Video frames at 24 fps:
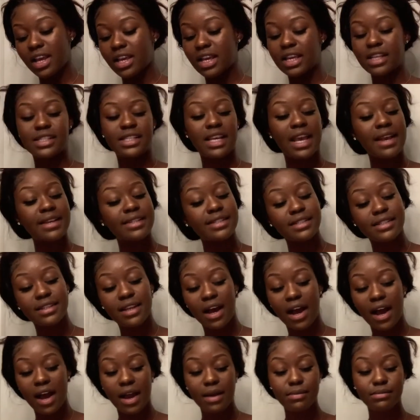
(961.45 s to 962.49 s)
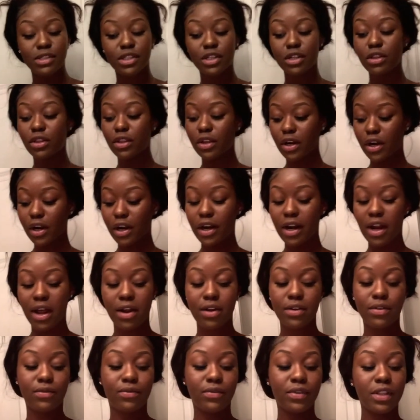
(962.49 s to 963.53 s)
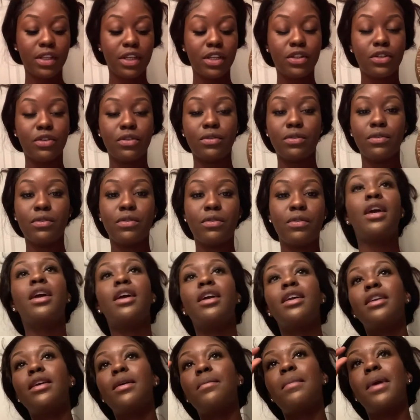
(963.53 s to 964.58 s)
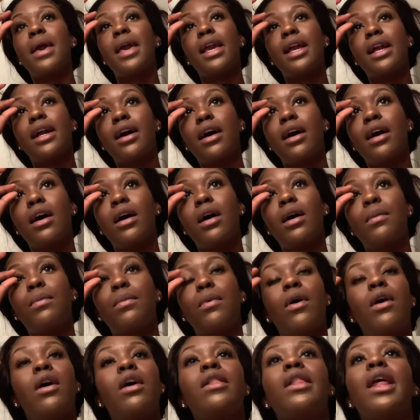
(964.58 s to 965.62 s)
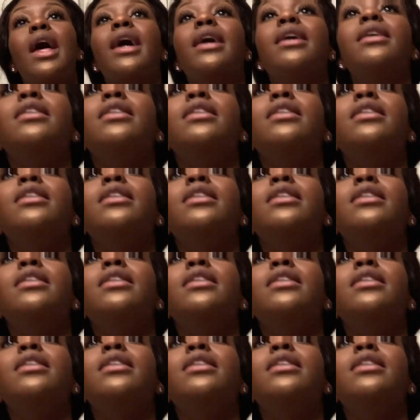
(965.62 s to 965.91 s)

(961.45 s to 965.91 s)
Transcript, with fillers: It takes time to learn how to really do your makeup, all that